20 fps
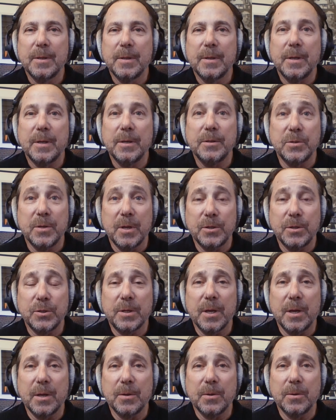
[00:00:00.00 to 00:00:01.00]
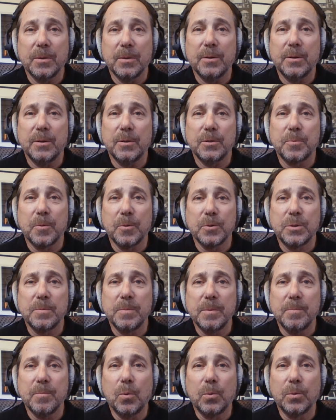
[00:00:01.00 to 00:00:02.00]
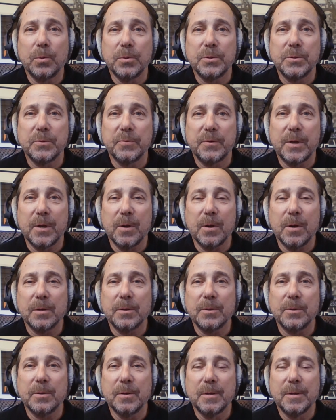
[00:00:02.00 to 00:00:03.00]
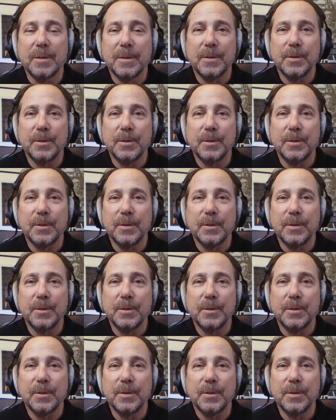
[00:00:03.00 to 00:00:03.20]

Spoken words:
He's an educator. They're supposed to be molders of character.